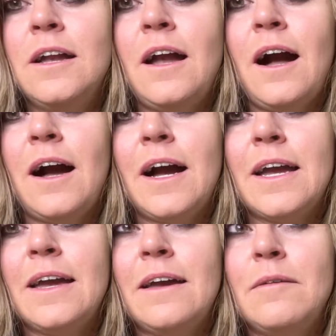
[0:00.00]

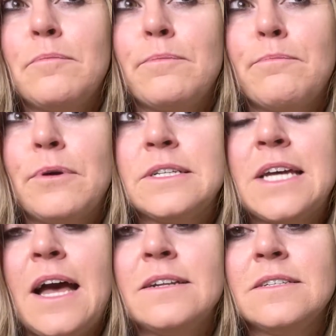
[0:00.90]
I
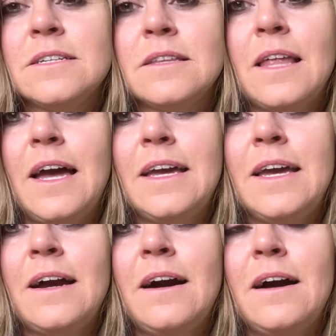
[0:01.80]
pretend
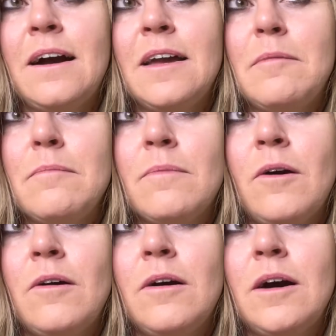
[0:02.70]
like I'm
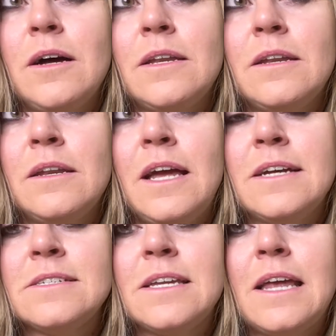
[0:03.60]
on
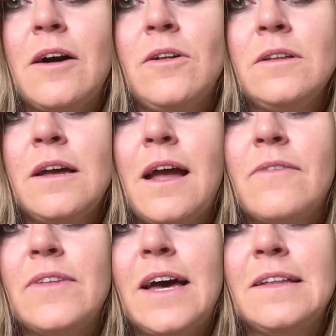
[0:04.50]
SNL
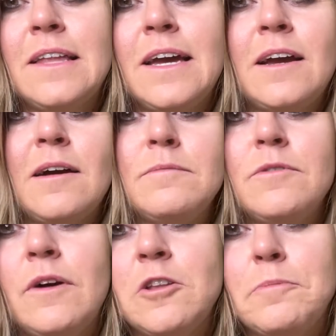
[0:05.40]
and that like I'm
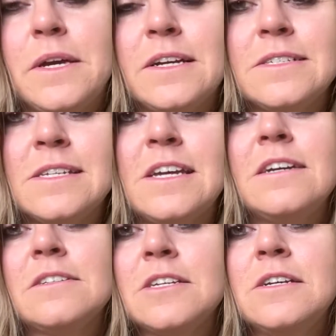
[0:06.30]
developing a
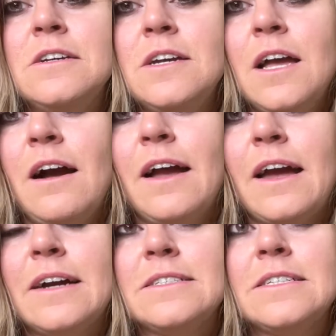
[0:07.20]
skit,
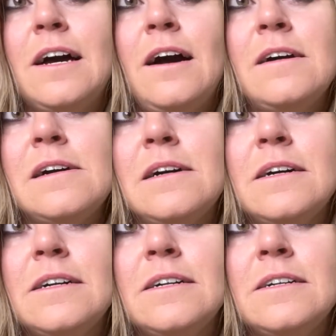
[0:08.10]
and
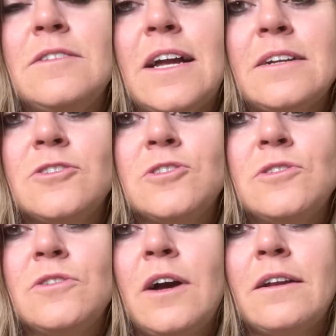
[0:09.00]
that
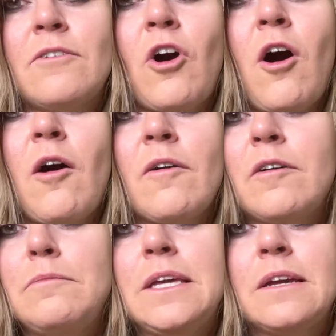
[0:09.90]
kind of
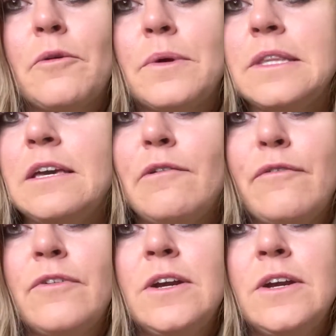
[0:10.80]
comedic relief